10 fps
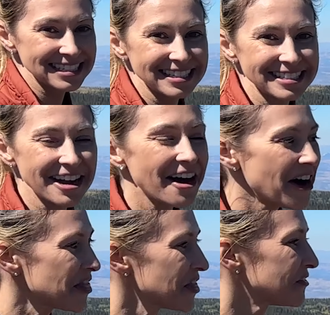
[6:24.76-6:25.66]
just
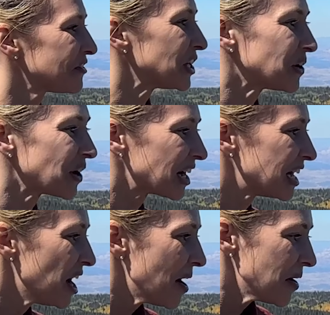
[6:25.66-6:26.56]
on the floor
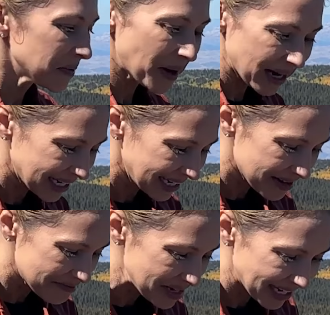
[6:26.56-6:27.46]
walking
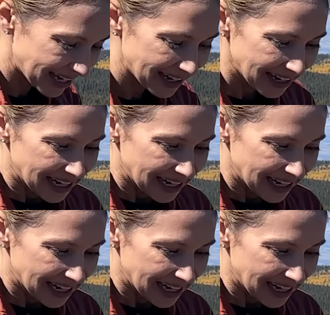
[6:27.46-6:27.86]
up here.